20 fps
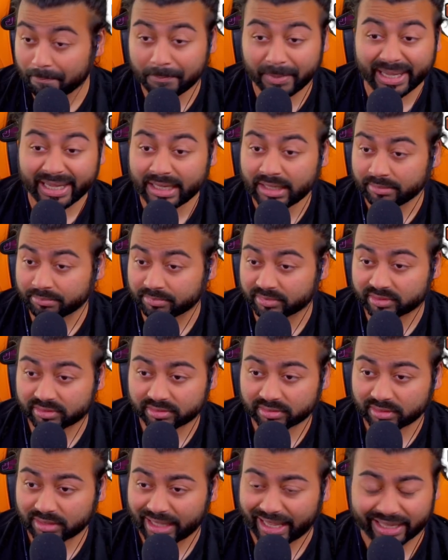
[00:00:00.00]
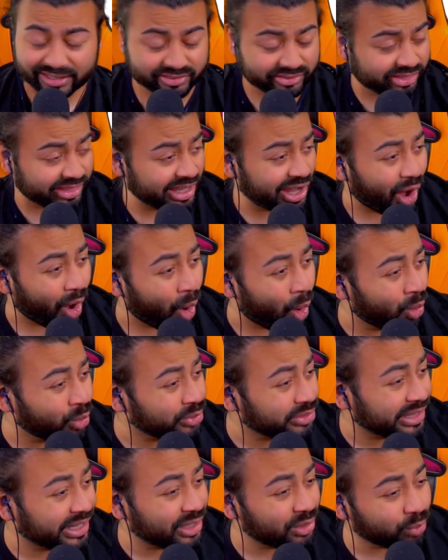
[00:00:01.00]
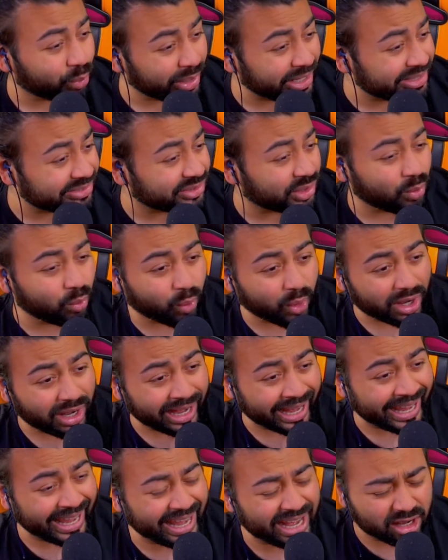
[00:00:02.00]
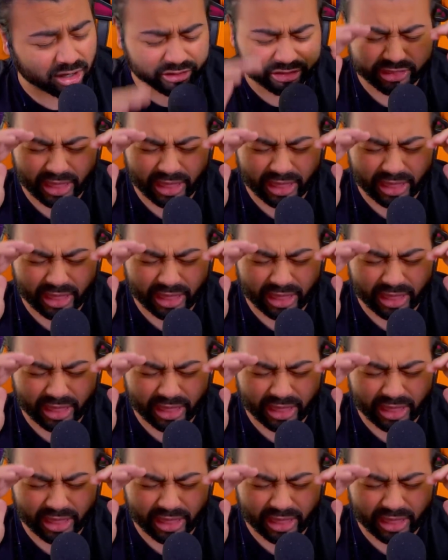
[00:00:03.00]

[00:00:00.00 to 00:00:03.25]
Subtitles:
memes, it's the only reason we're here.